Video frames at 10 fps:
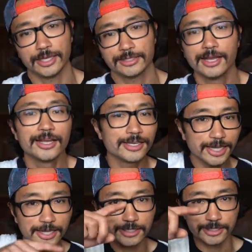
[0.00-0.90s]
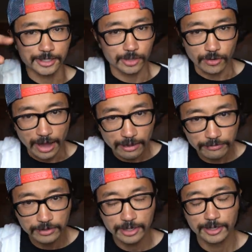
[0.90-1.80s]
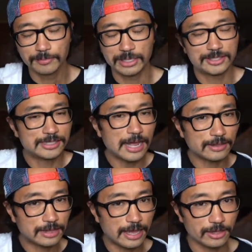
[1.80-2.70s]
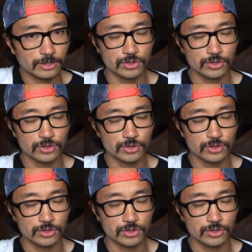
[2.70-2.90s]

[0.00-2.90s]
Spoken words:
less? Because I could see the graph, but it's not that